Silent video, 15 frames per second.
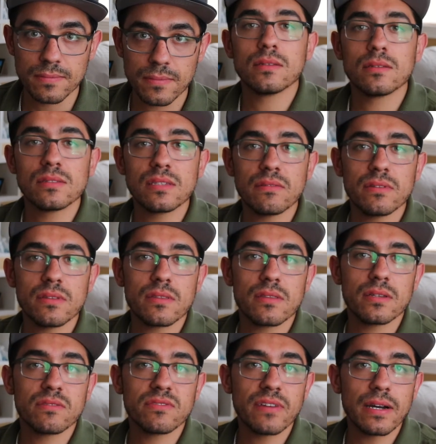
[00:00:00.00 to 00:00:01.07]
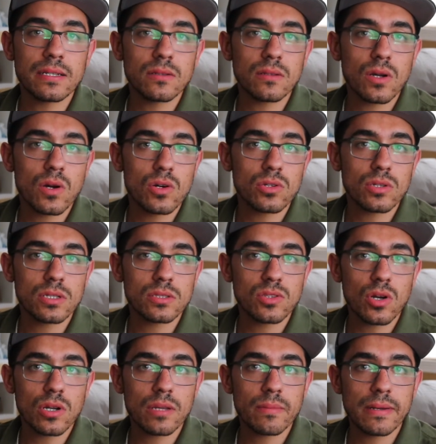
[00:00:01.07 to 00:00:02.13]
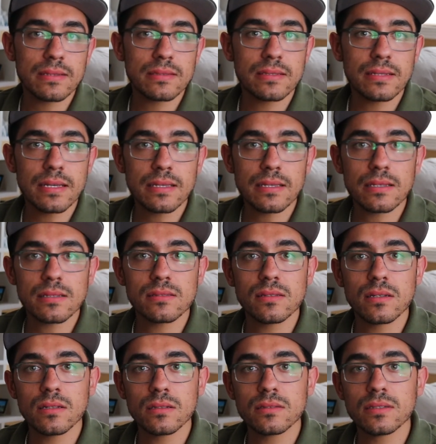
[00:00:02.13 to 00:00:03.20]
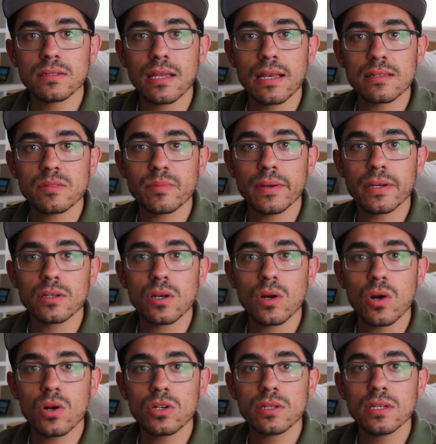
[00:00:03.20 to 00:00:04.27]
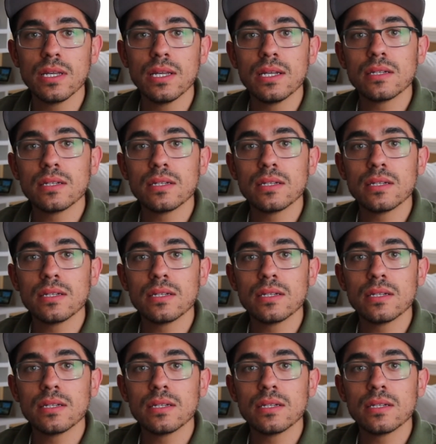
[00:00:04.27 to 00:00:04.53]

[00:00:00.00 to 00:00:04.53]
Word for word: The seventh and final card I'll talk about today is the Hilton Aspire card.